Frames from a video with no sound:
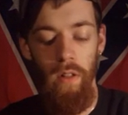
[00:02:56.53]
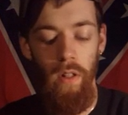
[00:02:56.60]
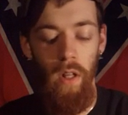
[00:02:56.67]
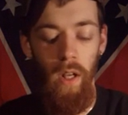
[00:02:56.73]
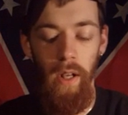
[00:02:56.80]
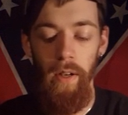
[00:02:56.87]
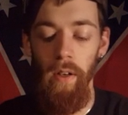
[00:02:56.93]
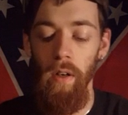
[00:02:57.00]

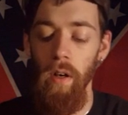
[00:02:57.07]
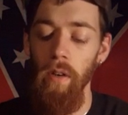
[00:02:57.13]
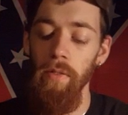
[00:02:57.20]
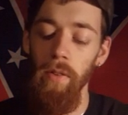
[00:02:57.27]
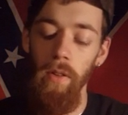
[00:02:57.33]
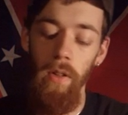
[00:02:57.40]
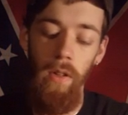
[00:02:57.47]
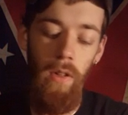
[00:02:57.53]
Slide off.
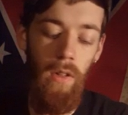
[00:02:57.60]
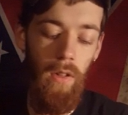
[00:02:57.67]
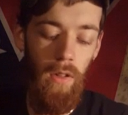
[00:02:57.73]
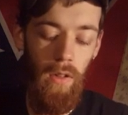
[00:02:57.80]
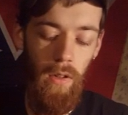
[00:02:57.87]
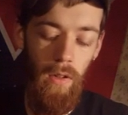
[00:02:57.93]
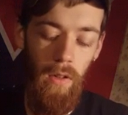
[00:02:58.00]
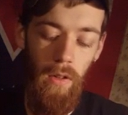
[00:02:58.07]

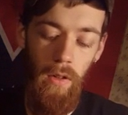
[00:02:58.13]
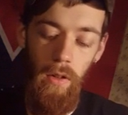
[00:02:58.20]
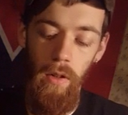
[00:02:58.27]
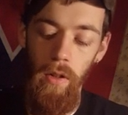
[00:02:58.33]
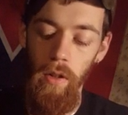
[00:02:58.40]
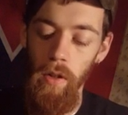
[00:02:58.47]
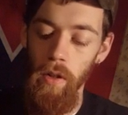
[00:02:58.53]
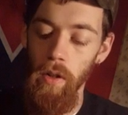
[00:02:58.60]

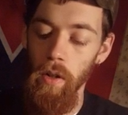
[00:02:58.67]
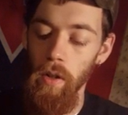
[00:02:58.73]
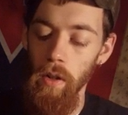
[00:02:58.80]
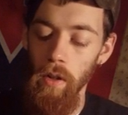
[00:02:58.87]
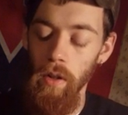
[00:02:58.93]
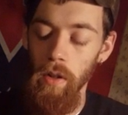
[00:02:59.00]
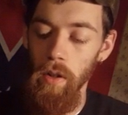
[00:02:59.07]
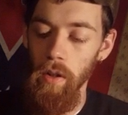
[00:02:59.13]

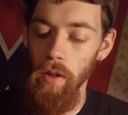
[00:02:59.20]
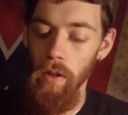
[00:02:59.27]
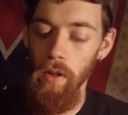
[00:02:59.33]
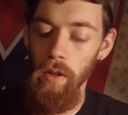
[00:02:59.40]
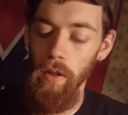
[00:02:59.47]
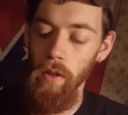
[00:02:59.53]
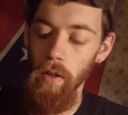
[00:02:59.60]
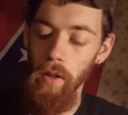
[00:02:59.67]

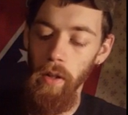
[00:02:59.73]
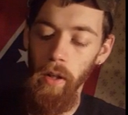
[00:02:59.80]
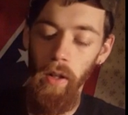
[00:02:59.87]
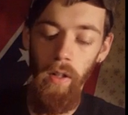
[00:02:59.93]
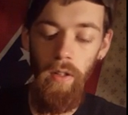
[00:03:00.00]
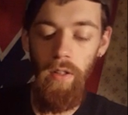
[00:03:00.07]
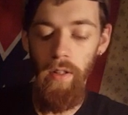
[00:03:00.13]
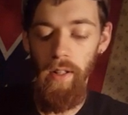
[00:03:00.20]
Okay,